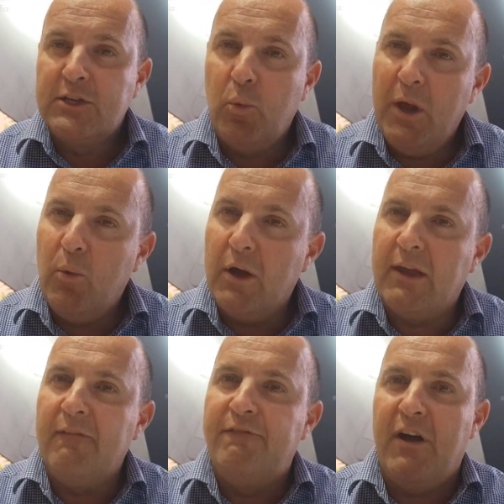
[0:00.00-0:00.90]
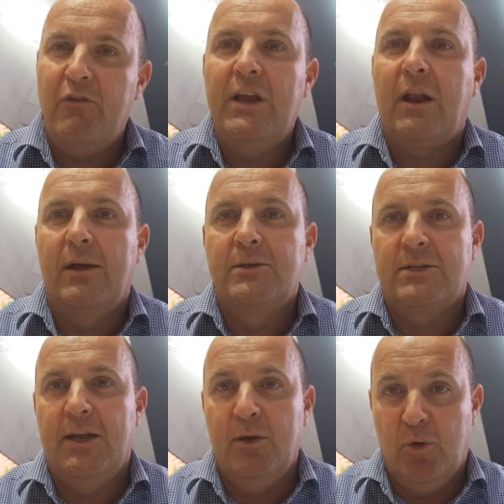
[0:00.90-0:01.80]
So we're working very
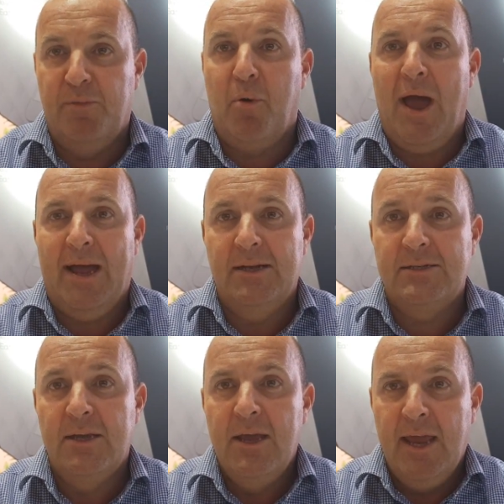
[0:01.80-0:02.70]
closely with brands